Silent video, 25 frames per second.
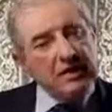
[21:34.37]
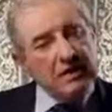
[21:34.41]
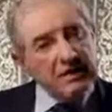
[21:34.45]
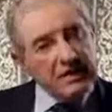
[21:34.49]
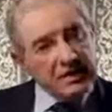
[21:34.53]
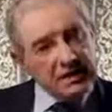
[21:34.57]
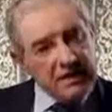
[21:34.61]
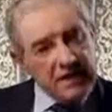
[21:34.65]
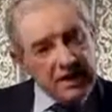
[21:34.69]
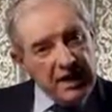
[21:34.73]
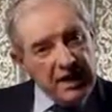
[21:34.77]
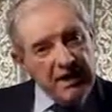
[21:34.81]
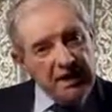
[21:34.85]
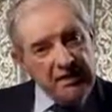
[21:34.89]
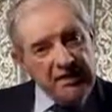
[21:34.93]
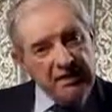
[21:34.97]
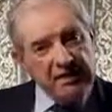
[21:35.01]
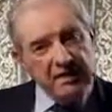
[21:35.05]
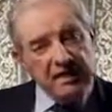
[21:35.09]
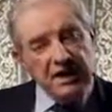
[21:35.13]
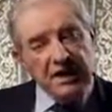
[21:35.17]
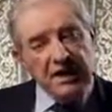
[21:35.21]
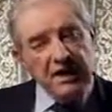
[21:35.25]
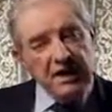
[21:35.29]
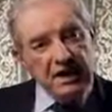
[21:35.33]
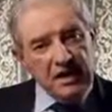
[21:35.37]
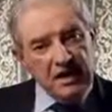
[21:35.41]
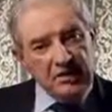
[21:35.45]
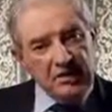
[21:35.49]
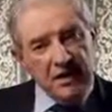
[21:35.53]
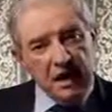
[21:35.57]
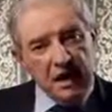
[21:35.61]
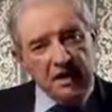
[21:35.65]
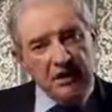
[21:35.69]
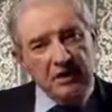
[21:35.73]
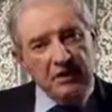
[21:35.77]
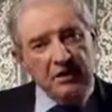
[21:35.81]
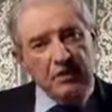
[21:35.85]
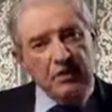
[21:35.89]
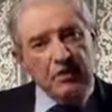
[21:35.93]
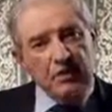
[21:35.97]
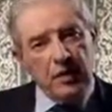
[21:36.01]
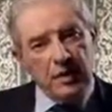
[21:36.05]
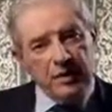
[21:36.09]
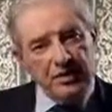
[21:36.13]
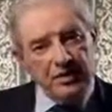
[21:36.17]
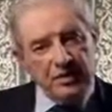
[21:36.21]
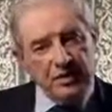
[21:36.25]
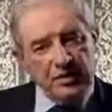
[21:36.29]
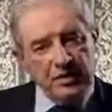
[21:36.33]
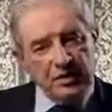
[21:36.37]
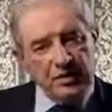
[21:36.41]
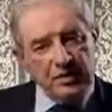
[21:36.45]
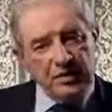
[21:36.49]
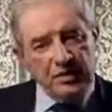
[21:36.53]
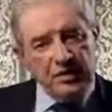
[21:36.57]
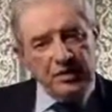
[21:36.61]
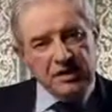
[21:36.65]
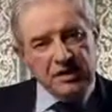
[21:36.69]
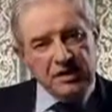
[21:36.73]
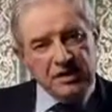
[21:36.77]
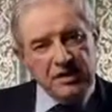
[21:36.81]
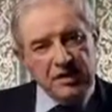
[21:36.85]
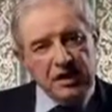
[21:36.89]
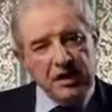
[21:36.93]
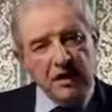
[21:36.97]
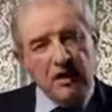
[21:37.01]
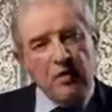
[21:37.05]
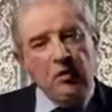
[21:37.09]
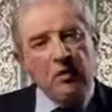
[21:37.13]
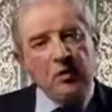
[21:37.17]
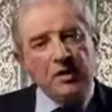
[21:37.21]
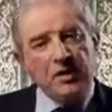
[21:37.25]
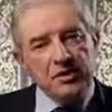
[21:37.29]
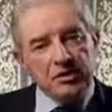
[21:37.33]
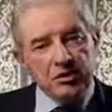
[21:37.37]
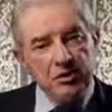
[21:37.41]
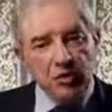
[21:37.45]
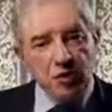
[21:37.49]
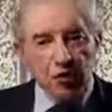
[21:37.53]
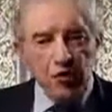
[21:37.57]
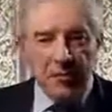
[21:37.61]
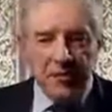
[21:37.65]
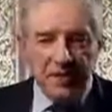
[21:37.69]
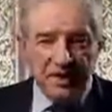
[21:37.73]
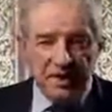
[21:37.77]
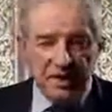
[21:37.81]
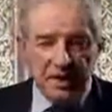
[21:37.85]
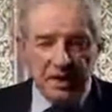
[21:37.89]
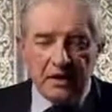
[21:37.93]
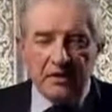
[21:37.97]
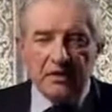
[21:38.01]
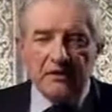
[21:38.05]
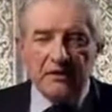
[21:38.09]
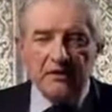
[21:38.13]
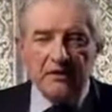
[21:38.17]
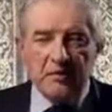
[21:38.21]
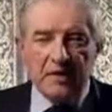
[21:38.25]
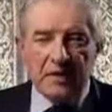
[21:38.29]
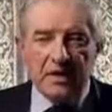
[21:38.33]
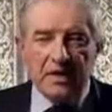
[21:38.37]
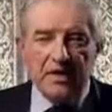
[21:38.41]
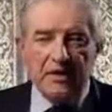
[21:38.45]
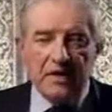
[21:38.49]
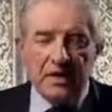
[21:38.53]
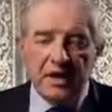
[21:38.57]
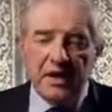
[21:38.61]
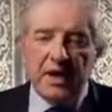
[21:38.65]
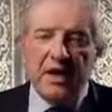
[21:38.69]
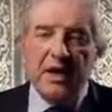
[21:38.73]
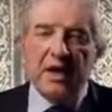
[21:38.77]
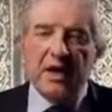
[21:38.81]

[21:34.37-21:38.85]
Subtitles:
send email questions which will be dealt with